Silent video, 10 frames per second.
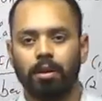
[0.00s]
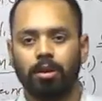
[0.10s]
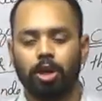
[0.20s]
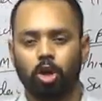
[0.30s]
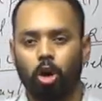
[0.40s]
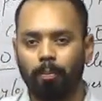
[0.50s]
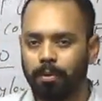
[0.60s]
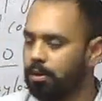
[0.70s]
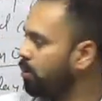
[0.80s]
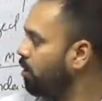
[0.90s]
The
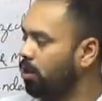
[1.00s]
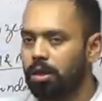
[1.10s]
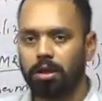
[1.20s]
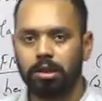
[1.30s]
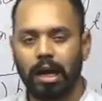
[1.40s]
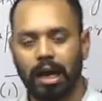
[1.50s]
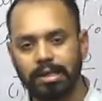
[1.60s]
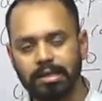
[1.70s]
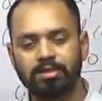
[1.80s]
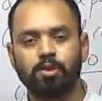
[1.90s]
topper, the
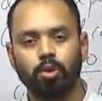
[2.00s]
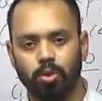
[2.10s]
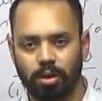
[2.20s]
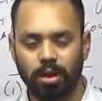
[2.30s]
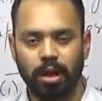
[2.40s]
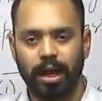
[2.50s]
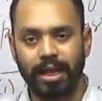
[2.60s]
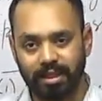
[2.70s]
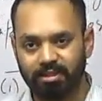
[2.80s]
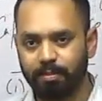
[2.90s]
highest score
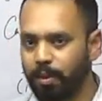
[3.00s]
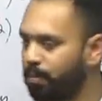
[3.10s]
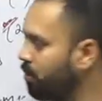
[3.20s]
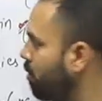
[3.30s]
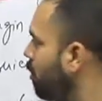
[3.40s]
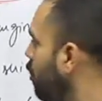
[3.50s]
in this paper